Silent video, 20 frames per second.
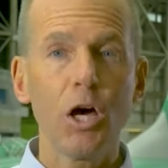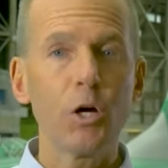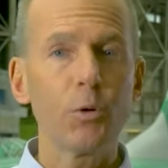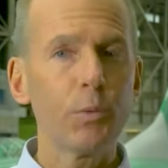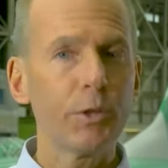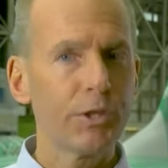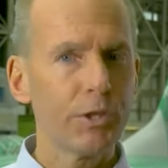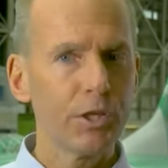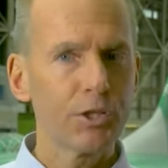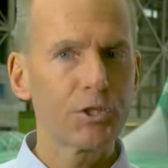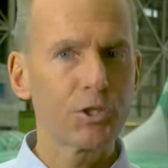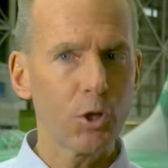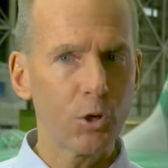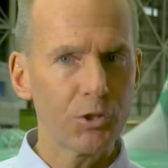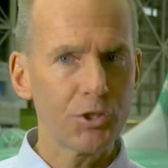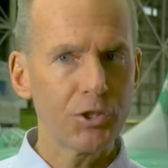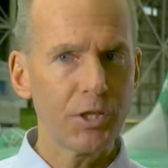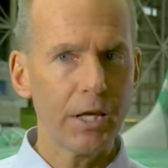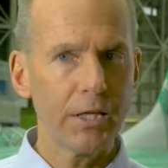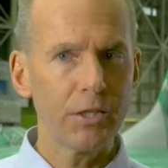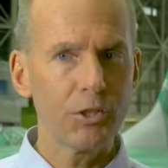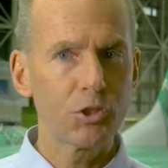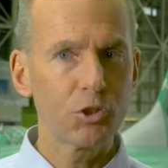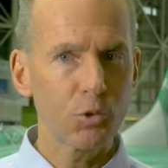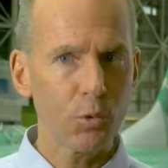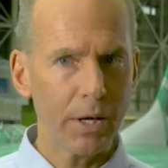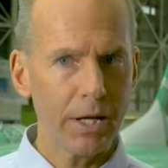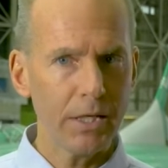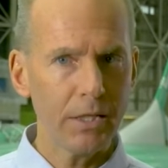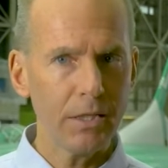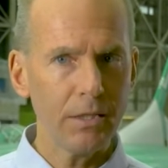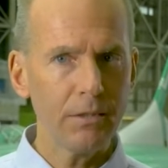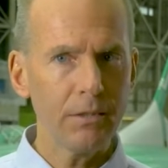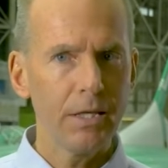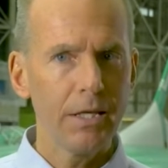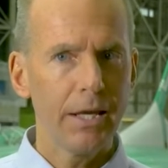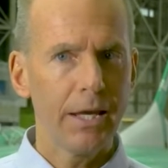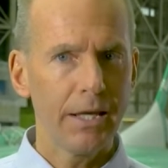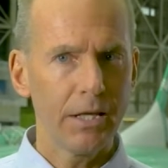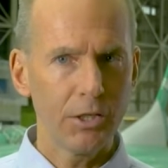along with the associated
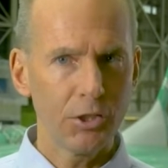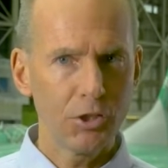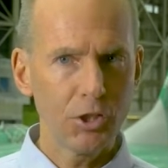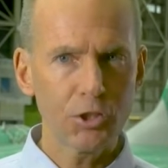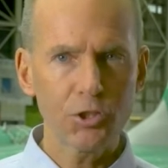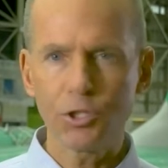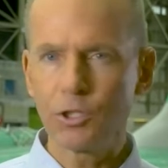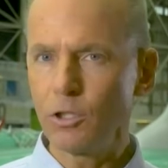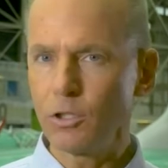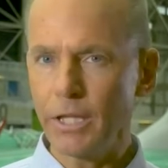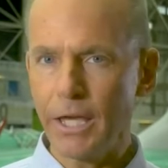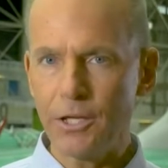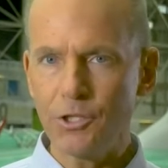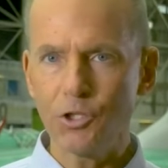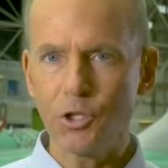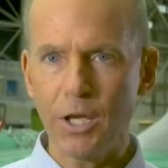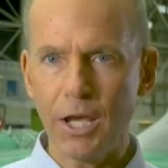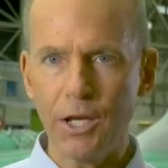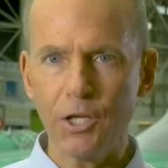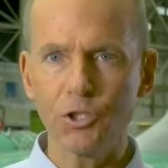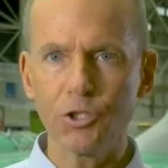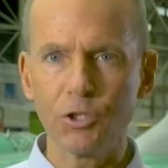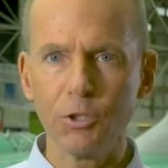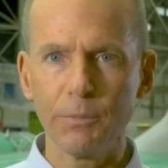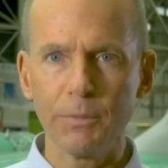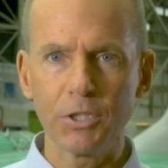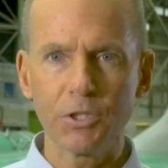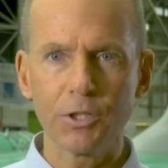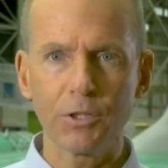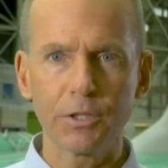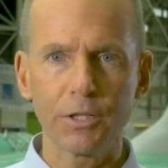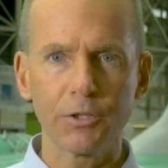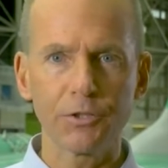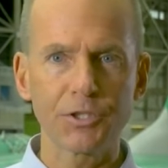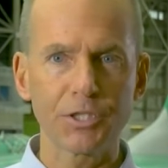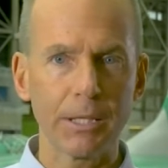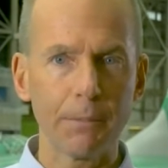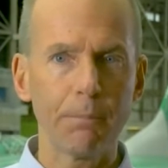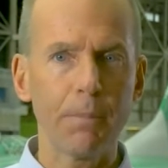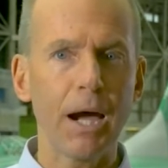training and additional educational
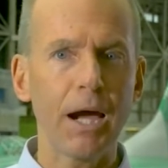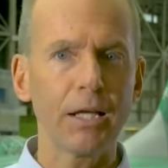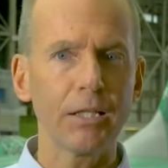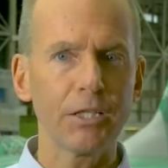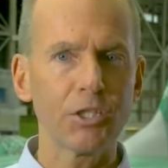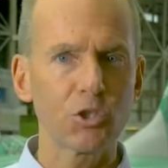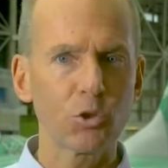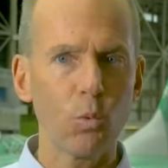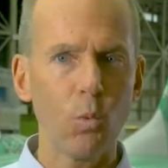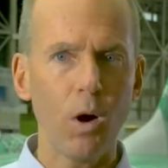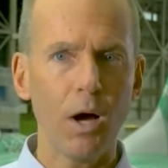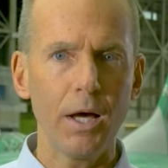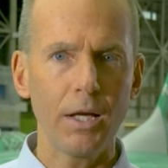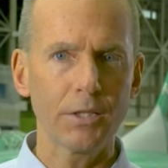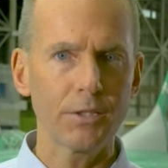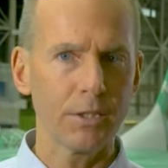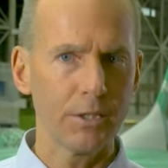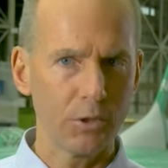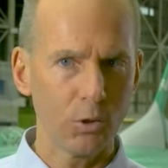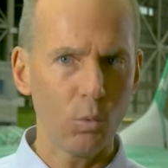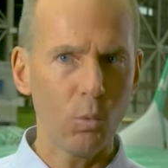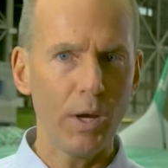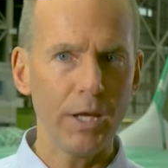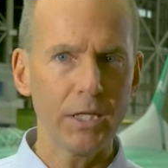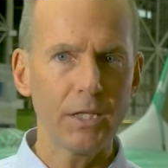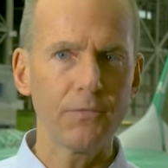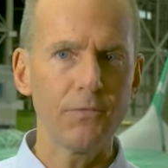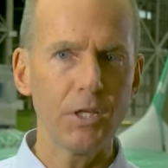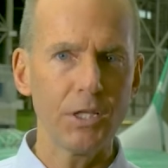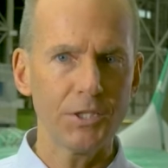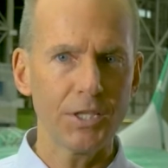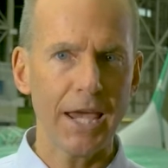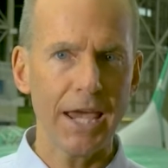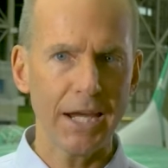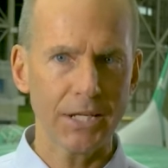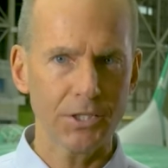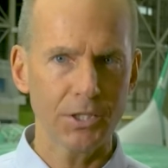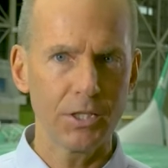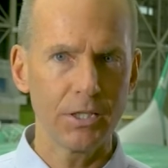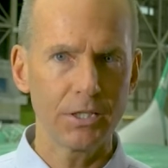materials that pilots want in the wake of
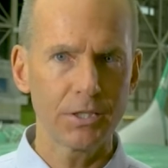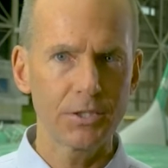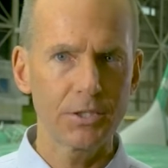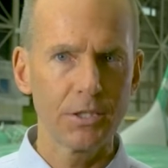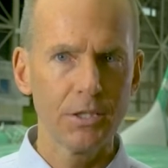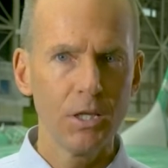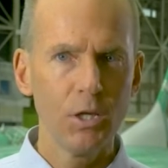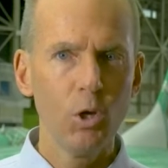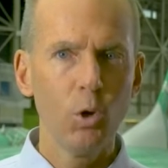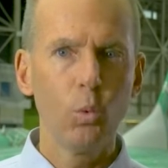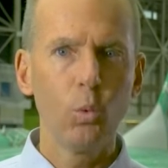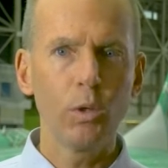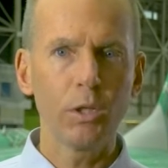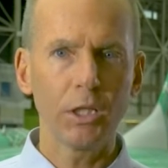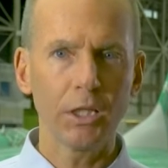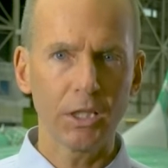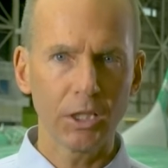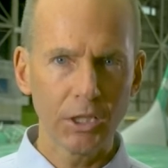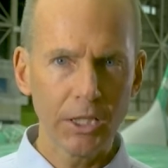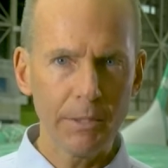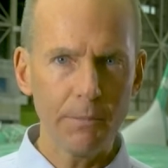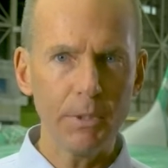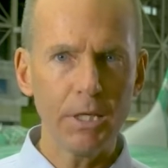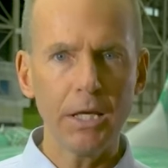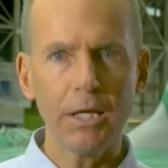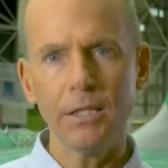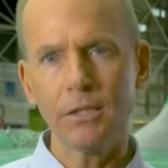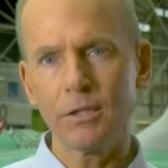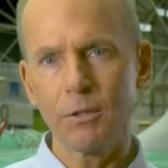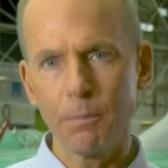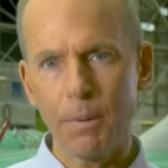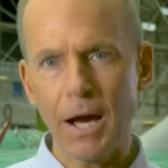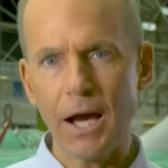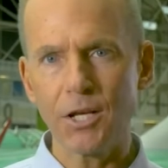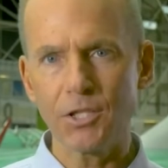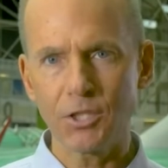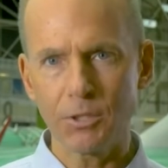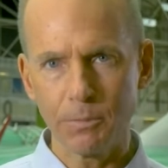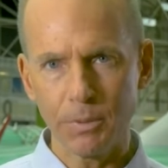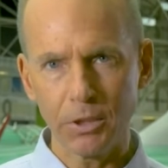these accidents will eliminate
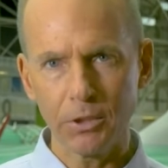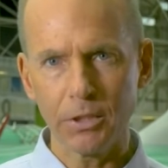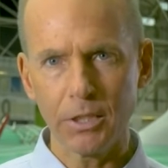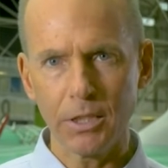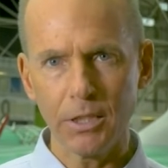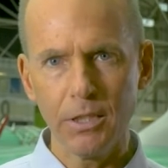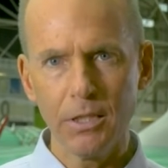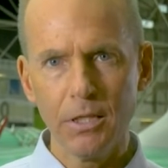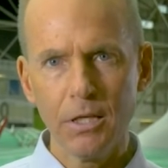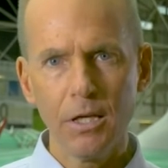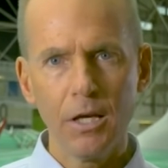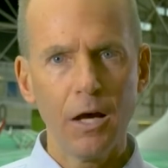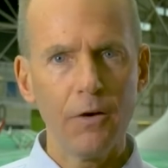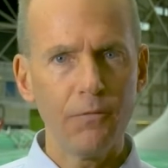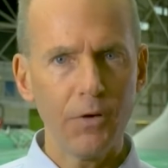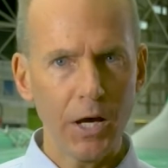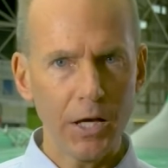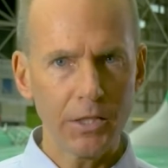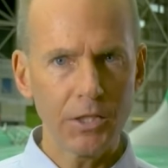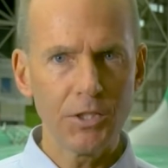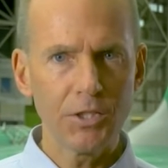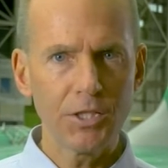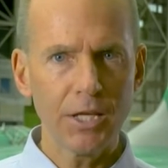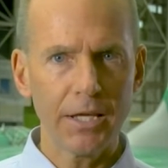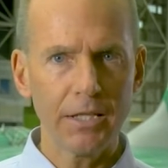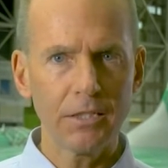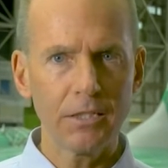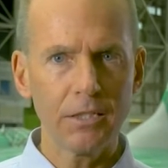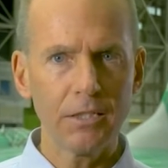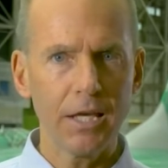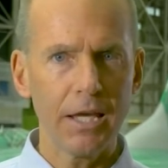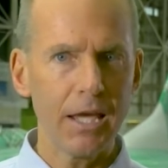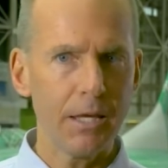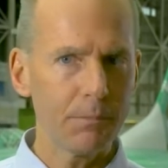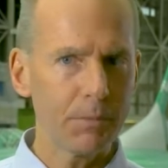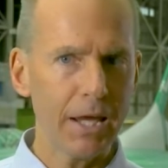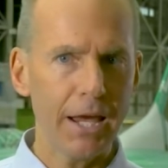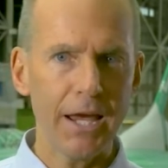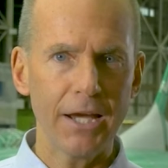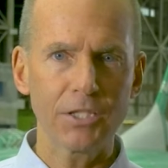the possibility of unintended
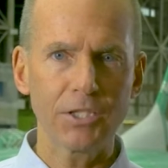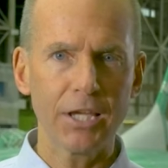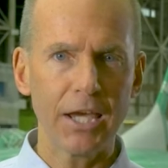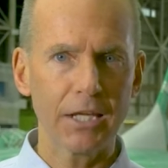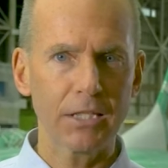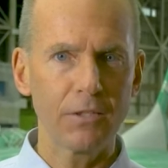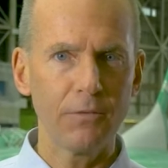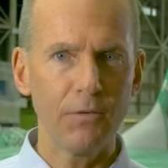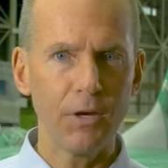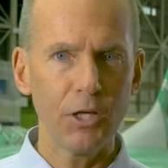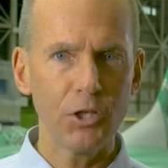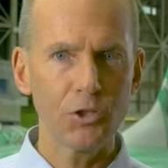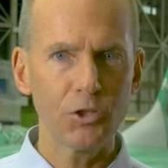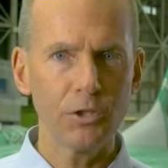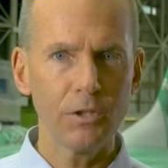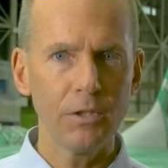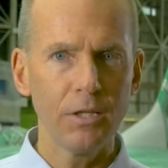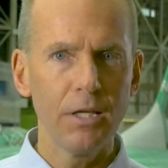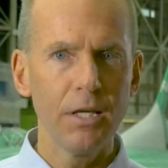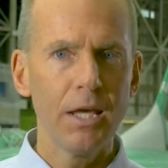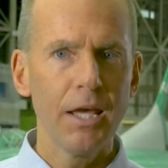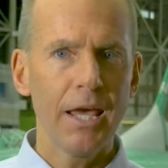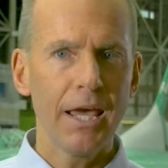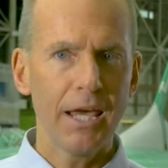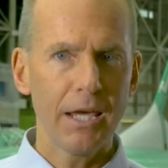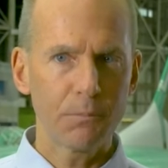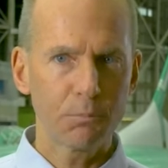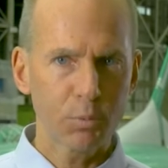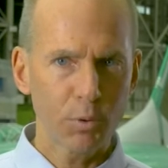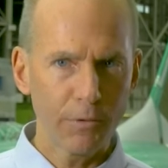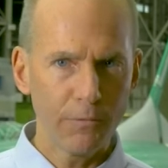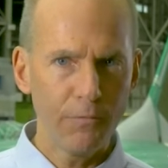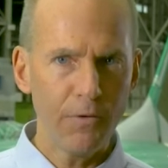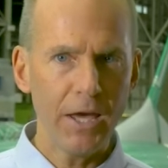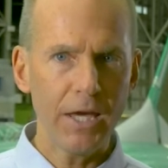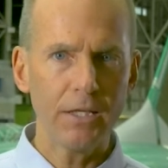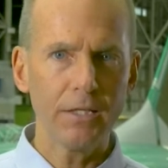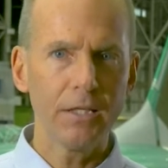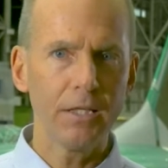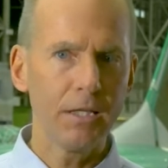MCAS activation and
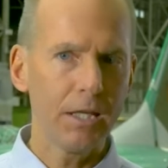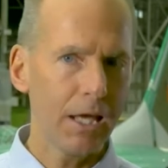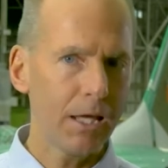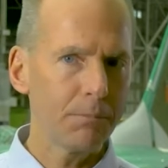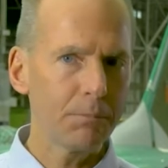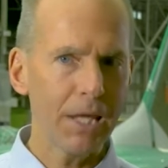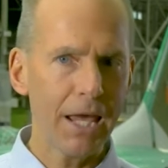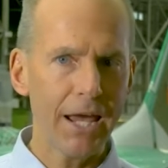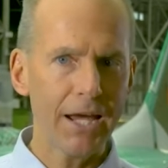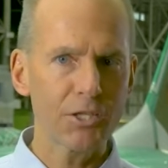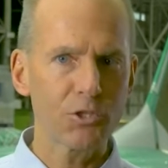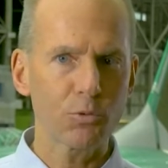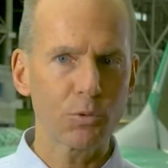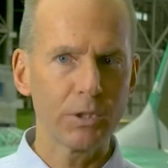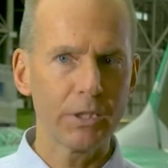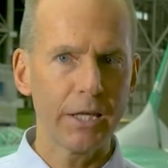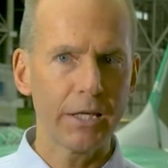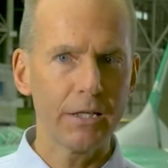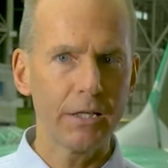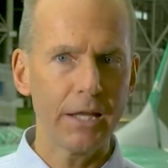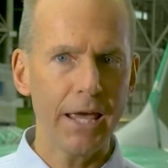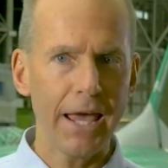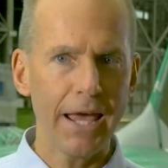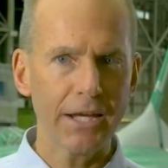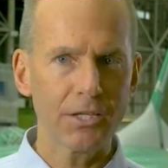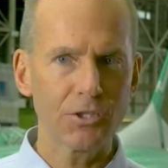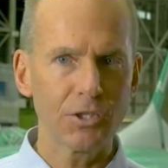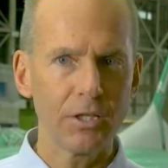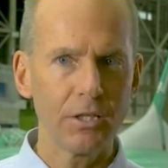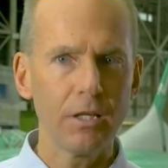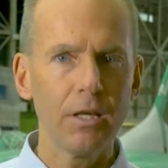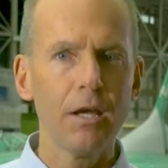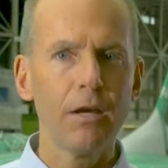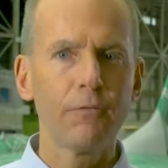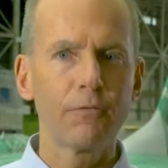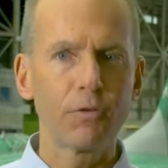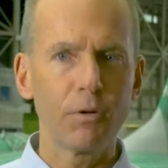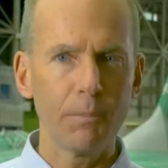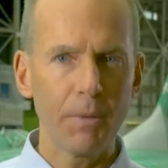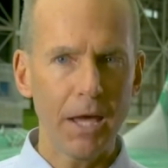prevent an MCAS-related
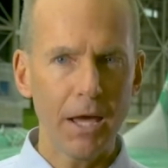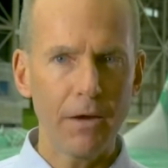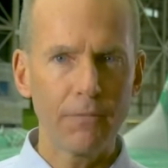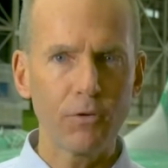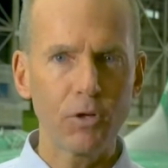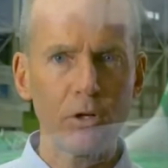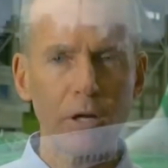accident from